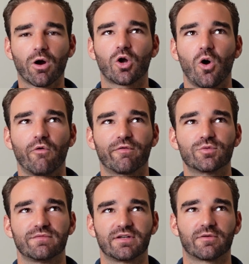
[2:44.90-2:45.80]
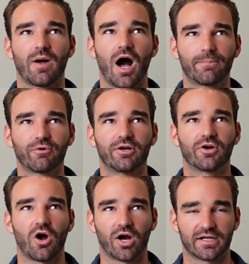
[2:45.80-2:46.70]
goal from shifting from operator
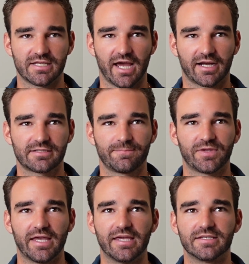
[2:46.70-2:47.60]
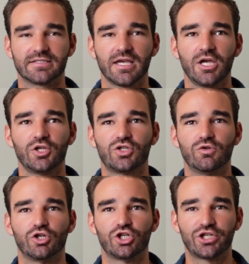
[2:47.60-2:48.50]
to architect is
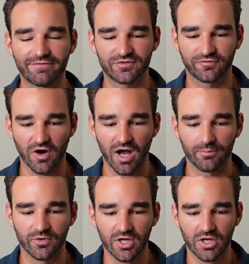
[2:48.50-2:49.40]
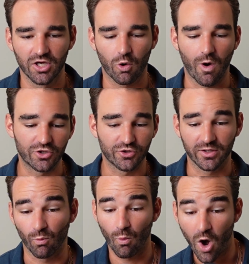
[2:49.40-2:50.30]
to shift from
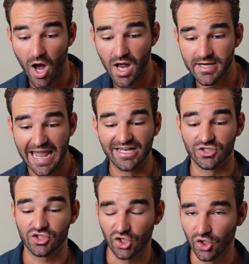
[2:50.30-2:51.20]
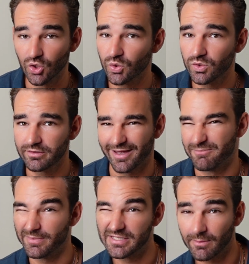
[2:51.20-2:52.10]
quadrant 1 and 2 and
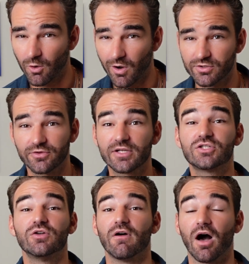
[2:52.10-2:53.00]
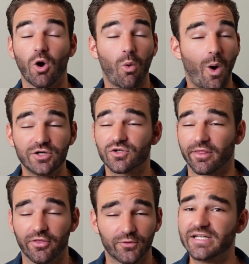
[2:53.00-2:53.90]
maybe some quadrant 3 to quadrant
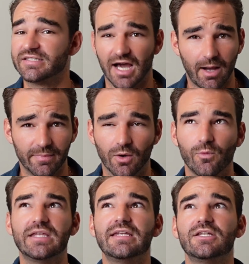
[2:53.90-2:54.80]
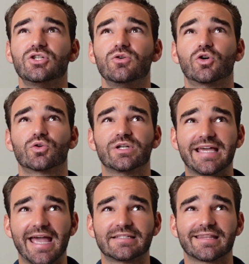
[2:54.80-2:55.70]
3 dominant. We need to
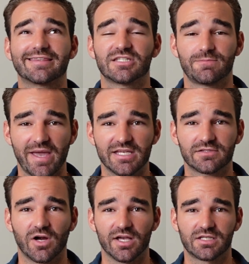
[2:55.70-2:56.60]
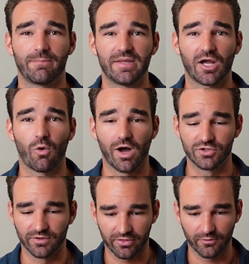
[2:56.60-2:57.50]
create the space for us to be in
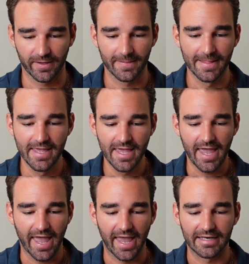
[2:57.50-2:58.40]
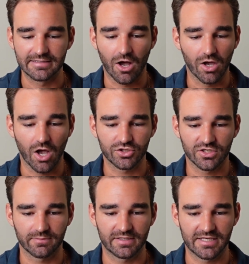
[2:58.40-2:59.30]
quadrant 3. And I'll share
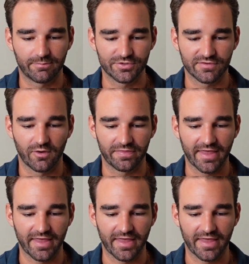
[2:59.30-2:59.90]
some examples of what